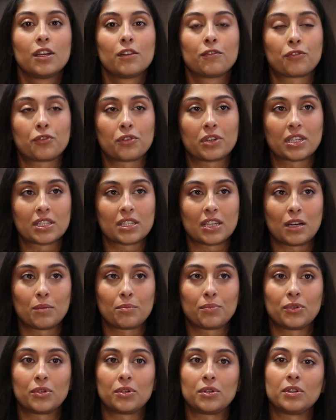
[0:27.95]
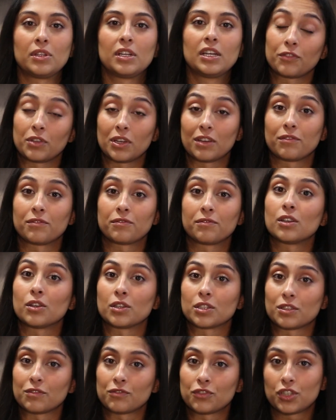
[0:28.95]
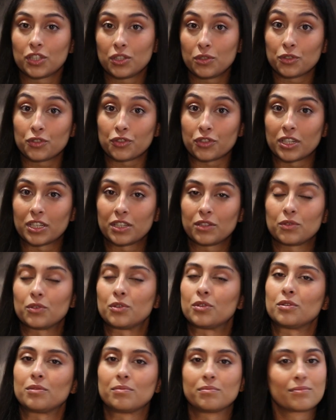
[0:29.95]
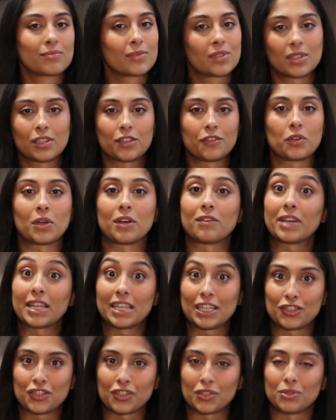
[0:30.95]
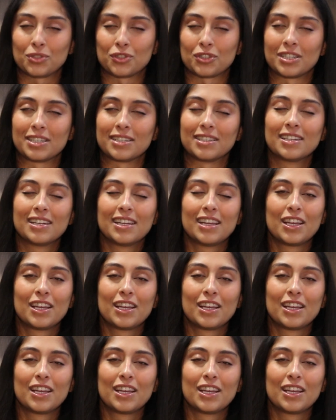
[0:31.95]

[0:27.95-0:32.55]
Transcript: For example, if you have lots of children, or if you have any children,